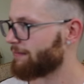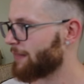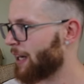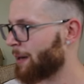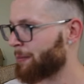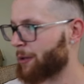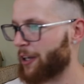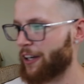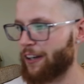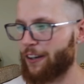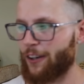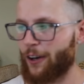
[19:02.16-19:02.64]

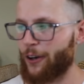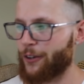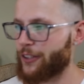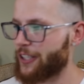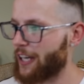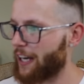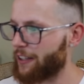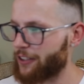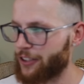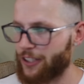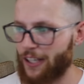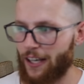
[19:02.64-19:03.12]
I'm going to know
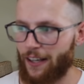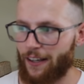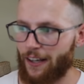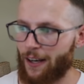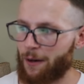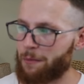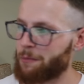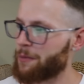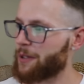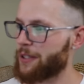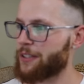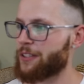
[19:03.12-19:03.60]
touchdown
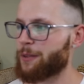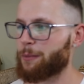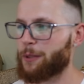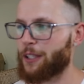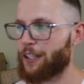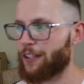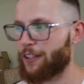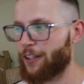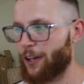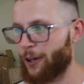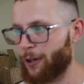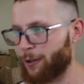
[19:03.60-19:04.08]
numbers, I'm
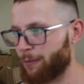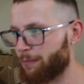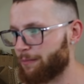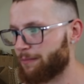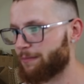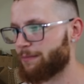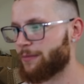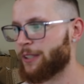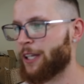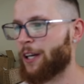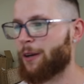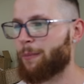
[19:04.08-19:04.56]
going to know,
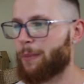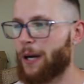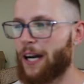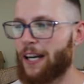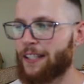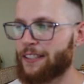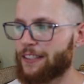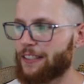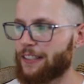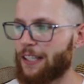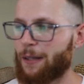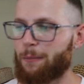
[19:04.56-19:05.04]
you know,
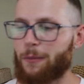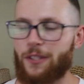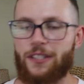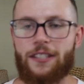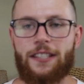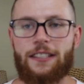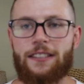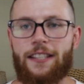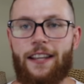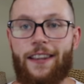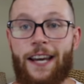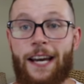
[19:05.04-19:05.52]
passing numbers,
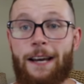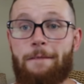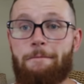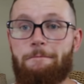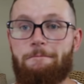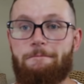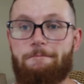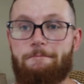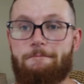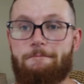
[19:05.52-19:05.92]
things like that.